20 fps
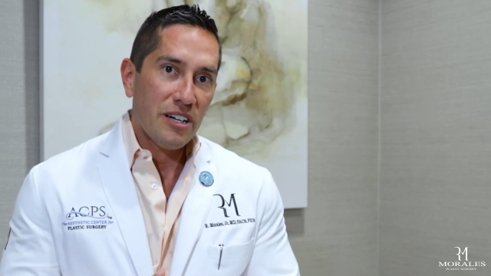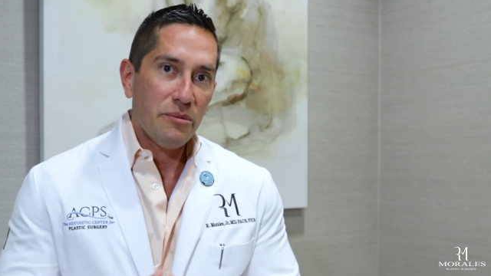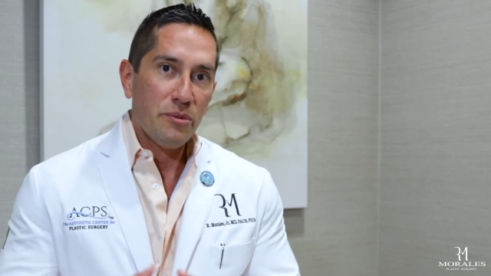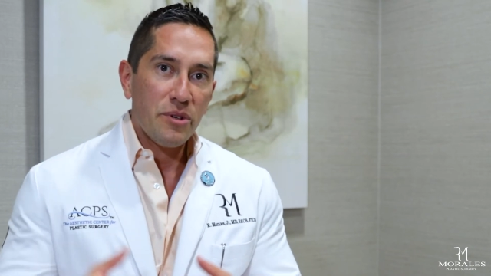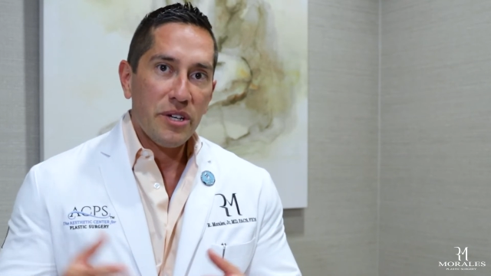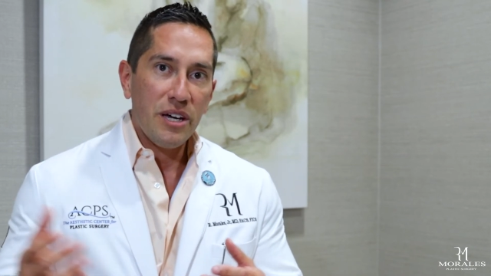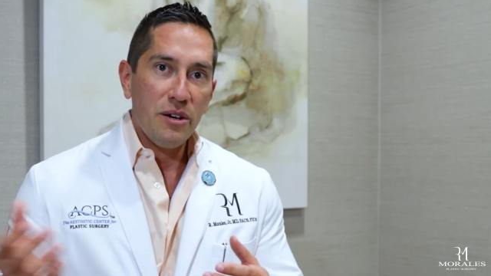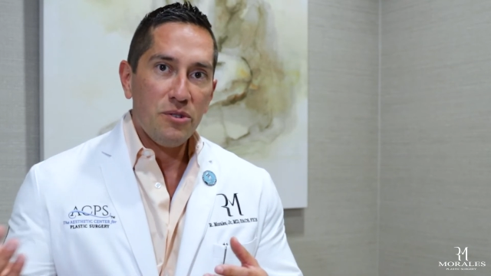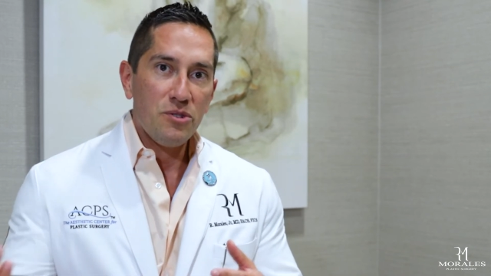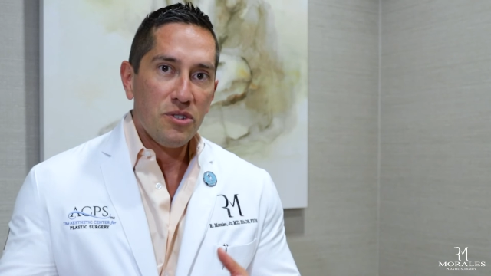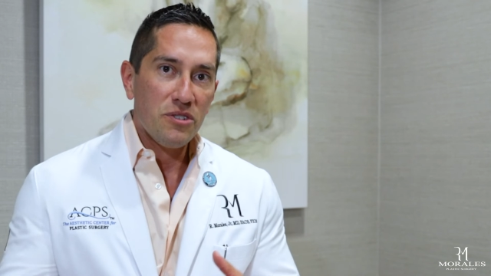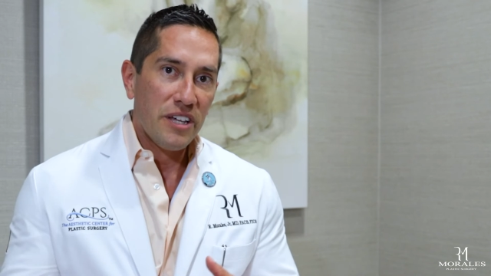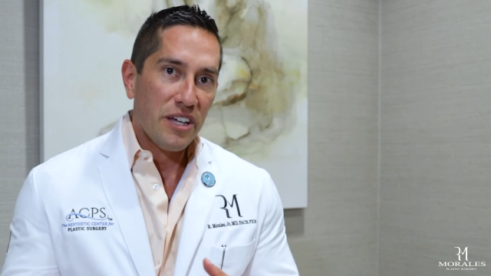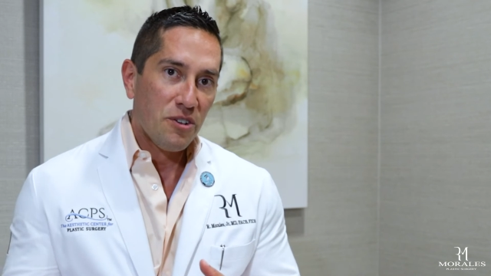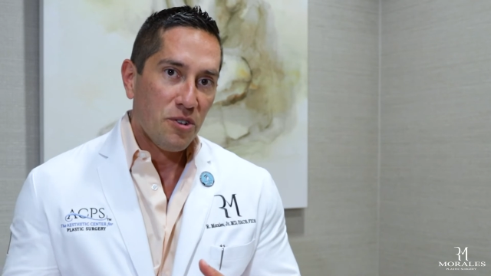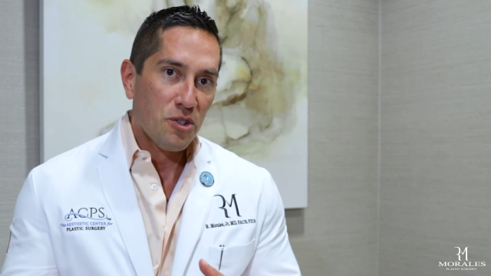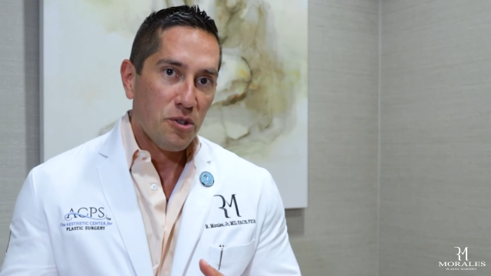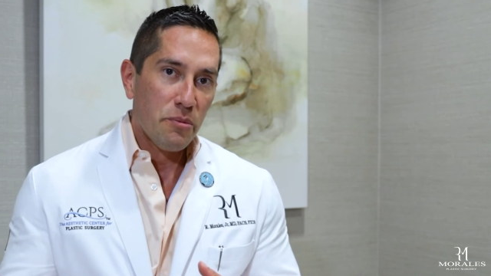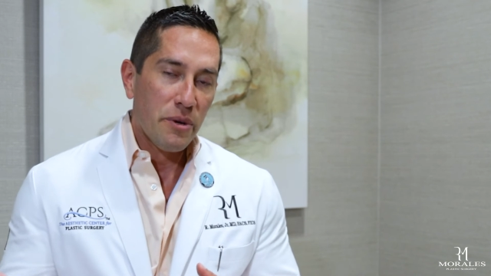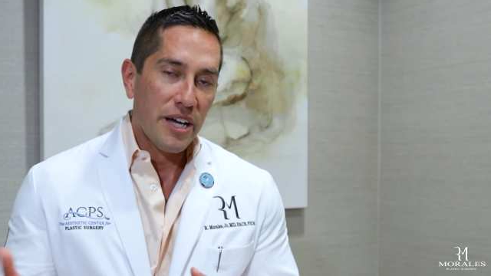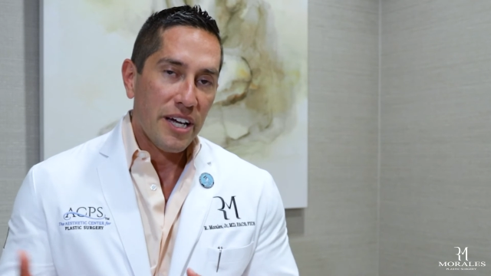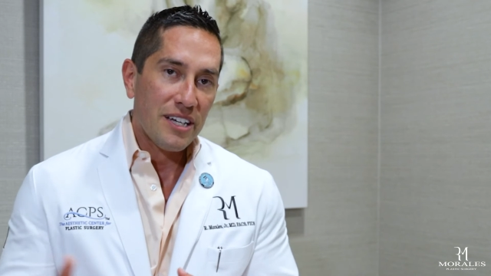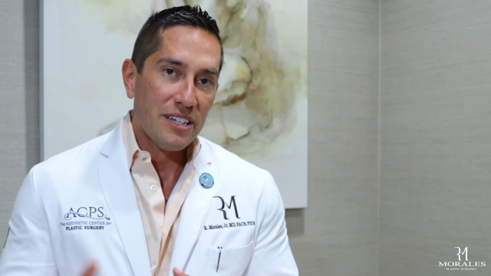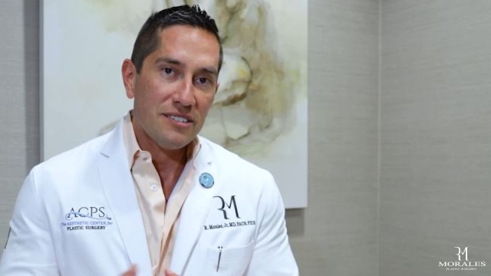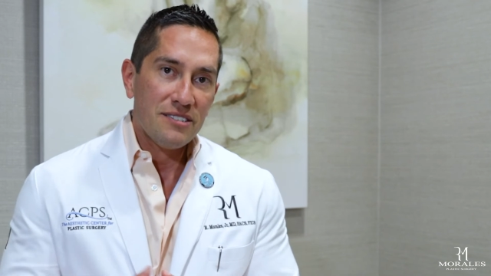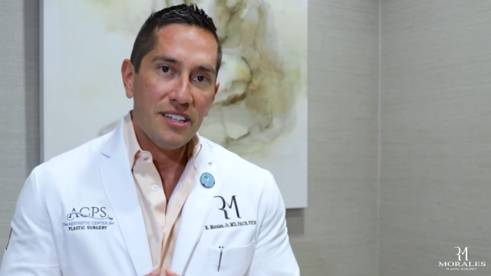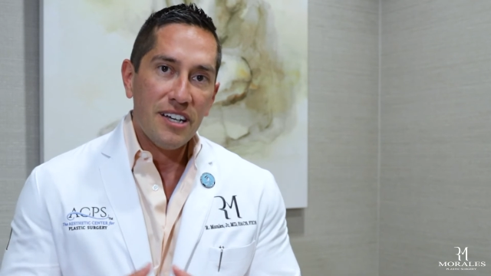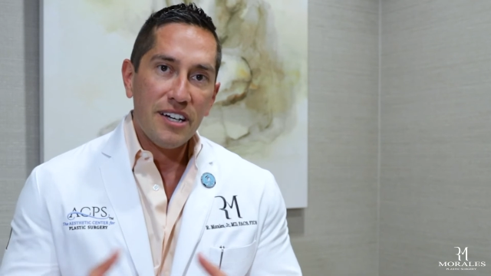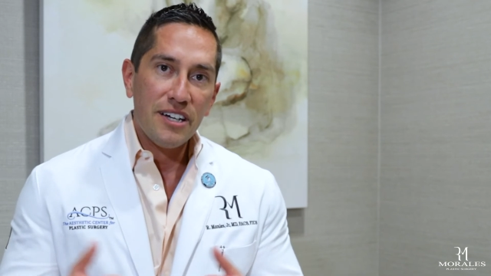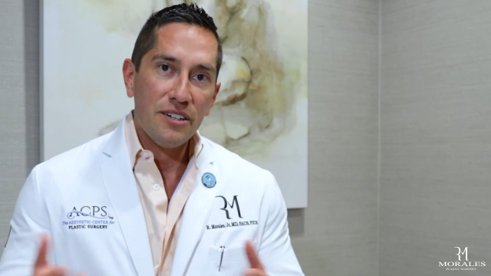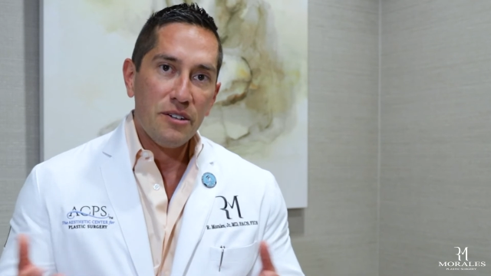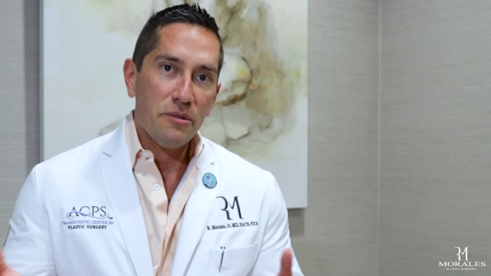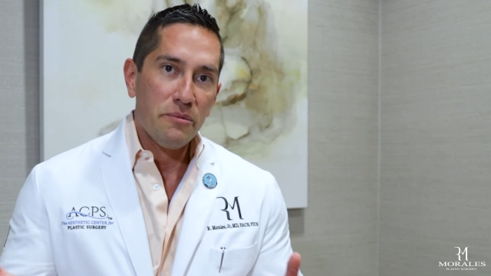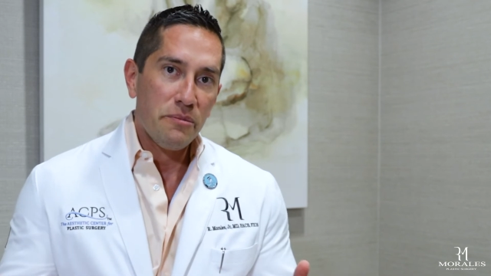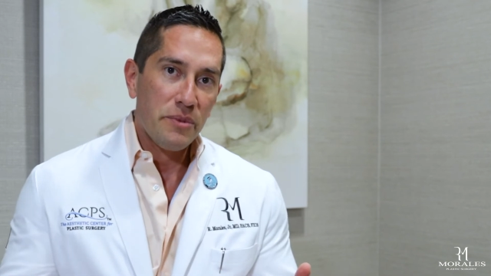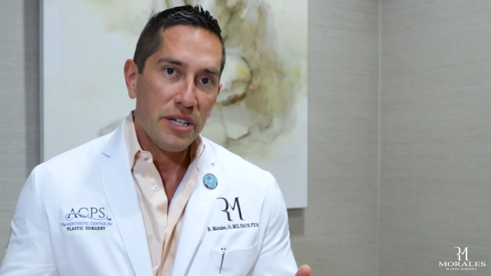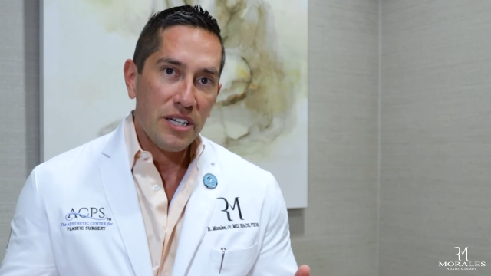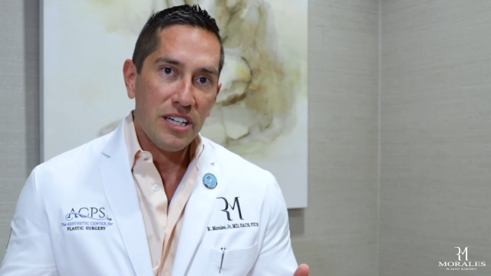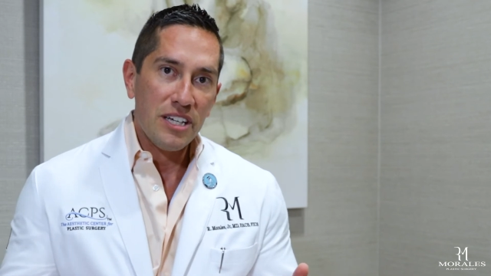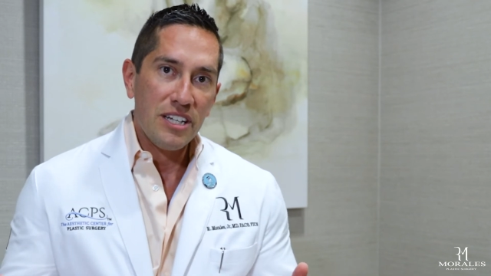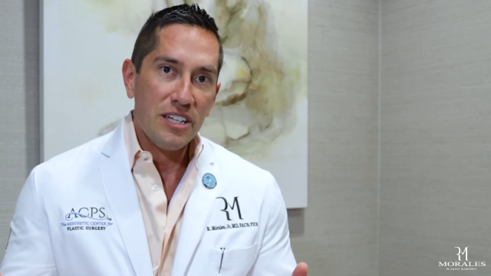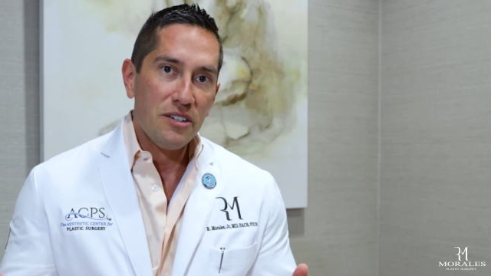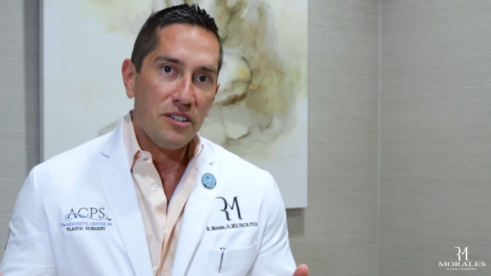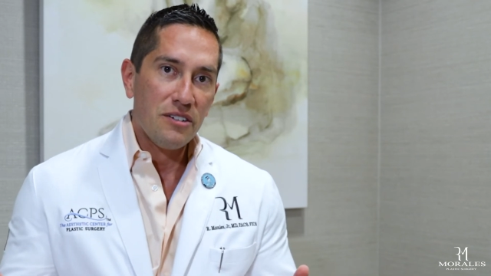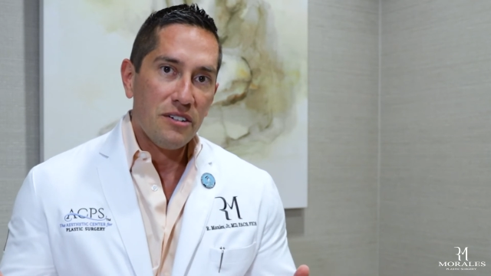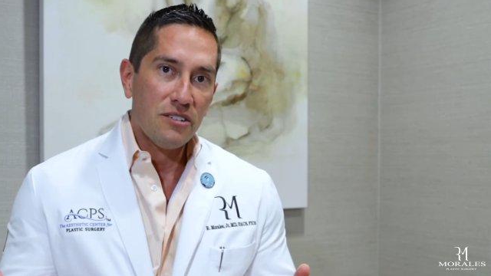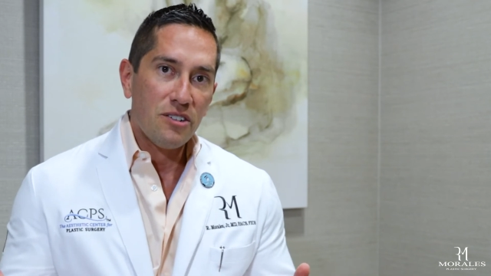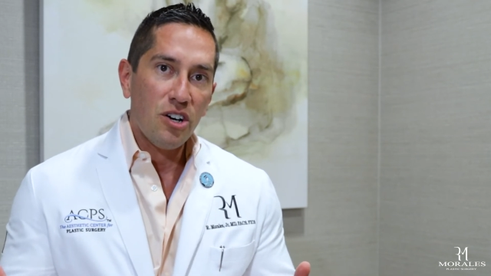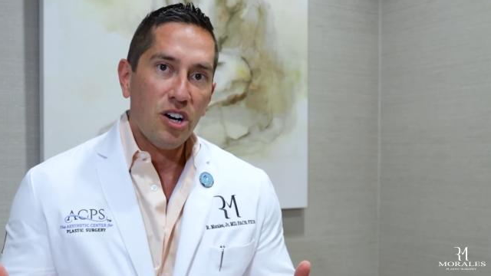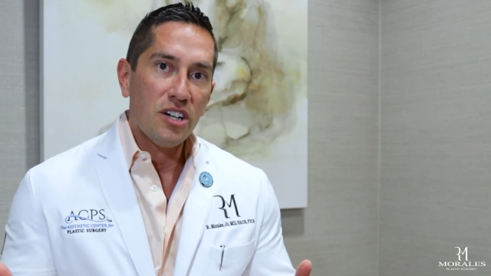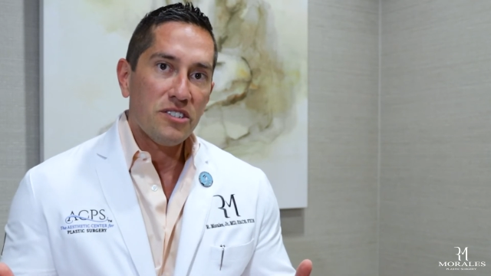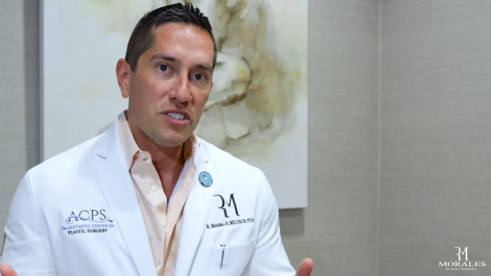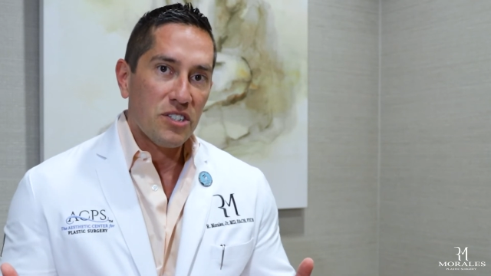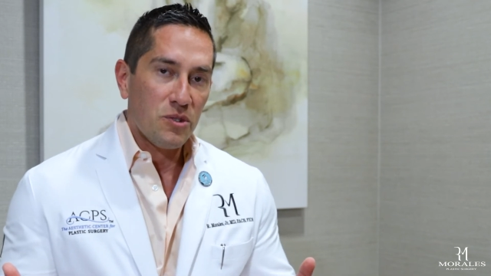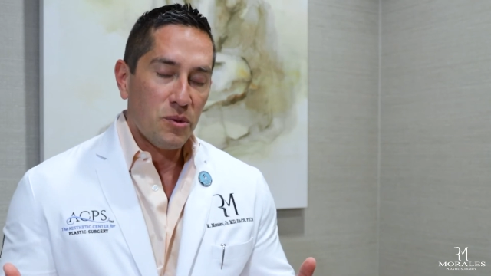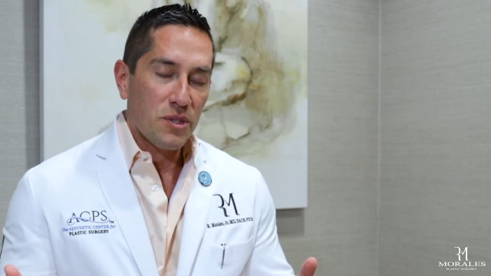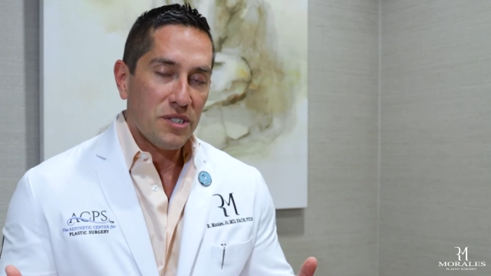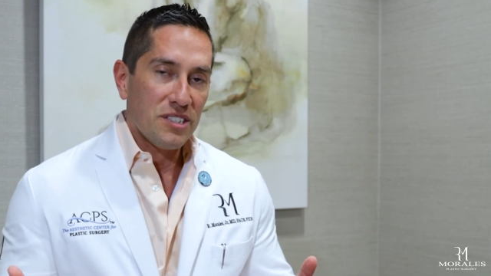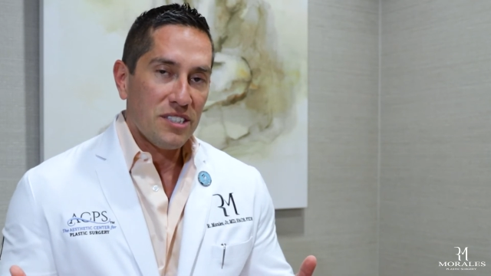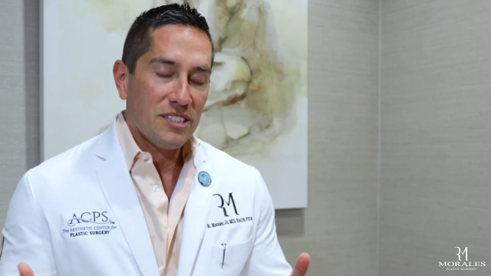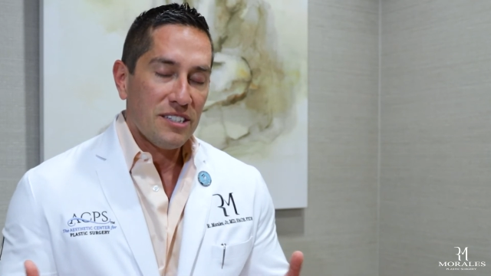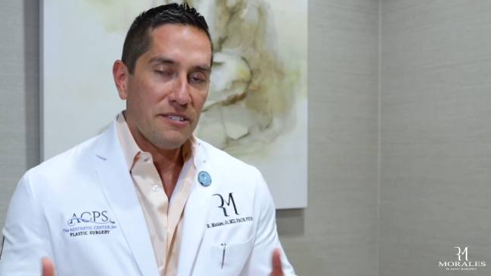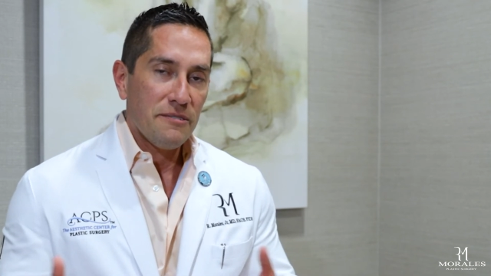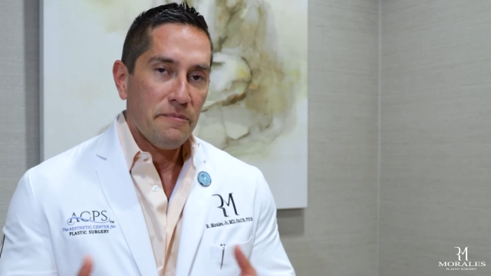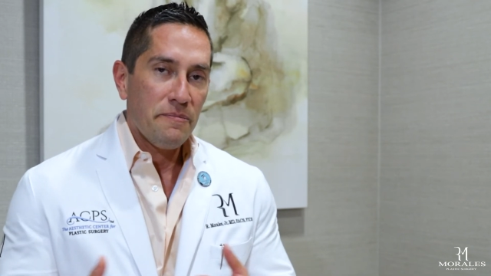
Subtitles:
I'm okay with you laying on your back. It's not gonna be any consequence.